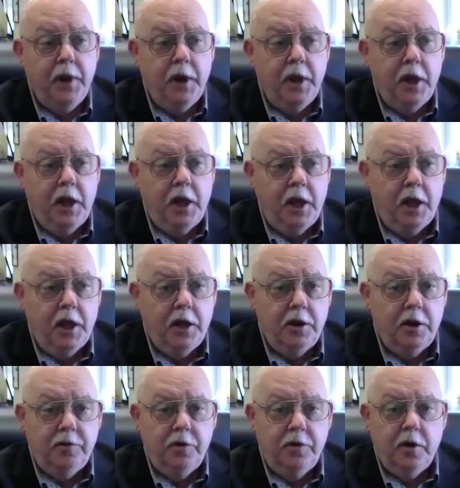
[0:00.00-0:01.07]
And
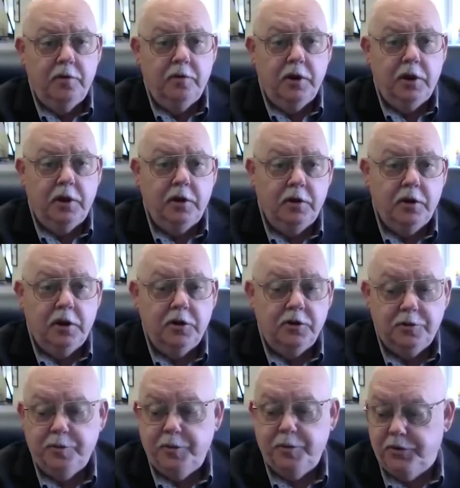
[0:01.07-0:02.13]
if you have any
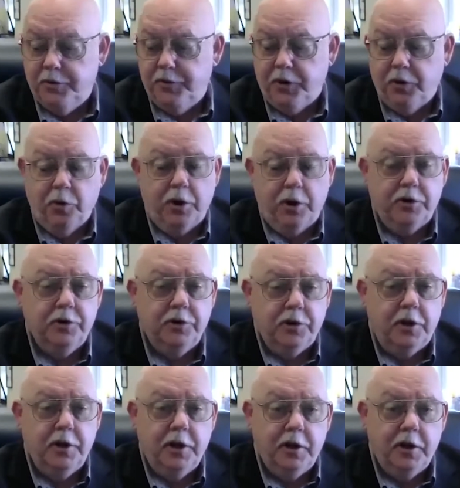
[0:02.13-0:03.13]
specific questions on that,